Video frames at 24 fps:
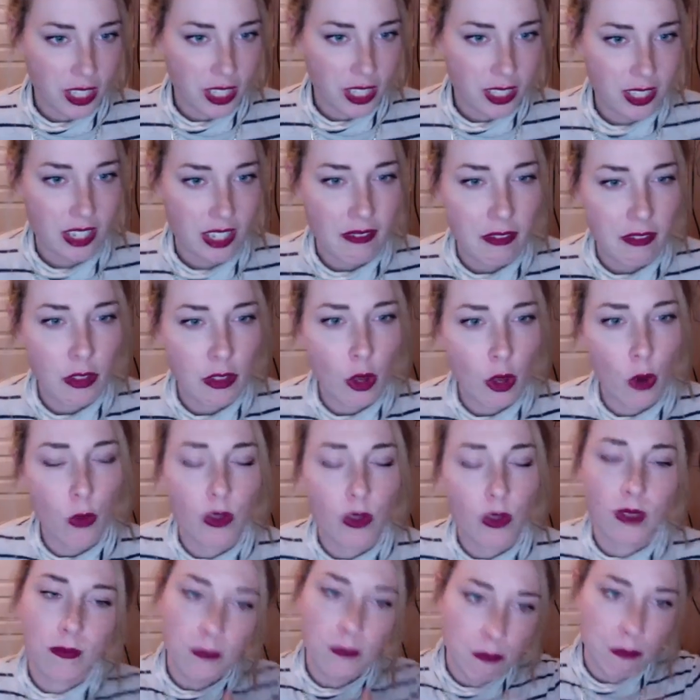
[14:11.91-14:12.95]
even though it was
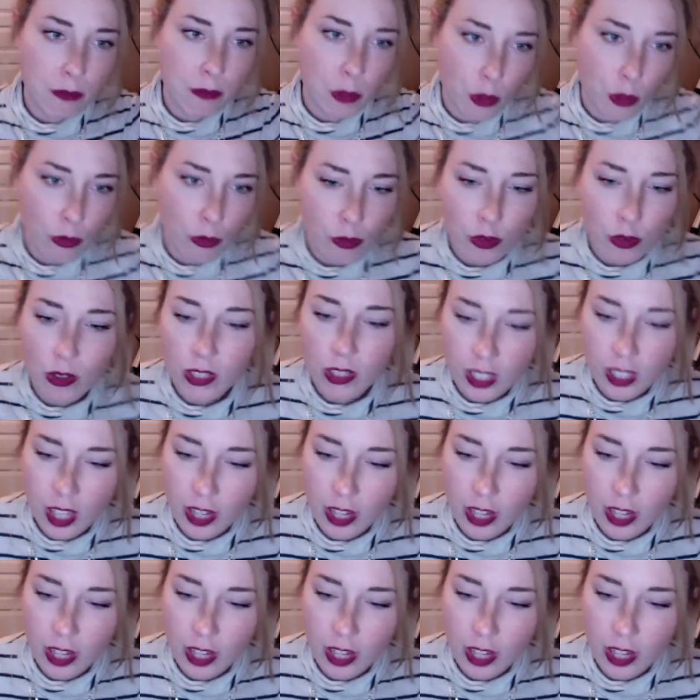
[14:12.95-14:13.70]
beautiful in a lot of